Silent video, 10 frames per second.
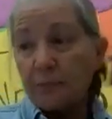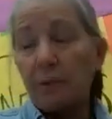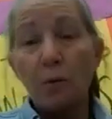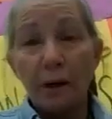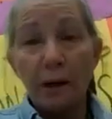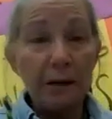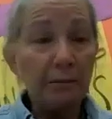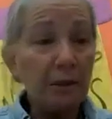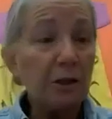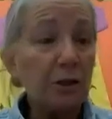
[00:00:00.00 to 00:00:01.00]
but what I am
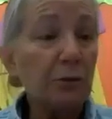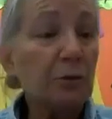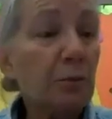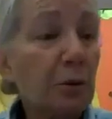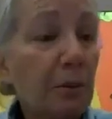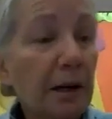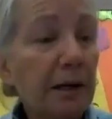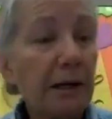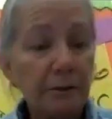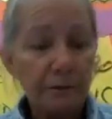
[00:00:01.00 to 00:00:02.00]
going to do is put mine
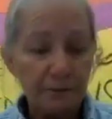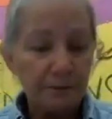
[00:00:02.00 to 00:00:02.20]
in.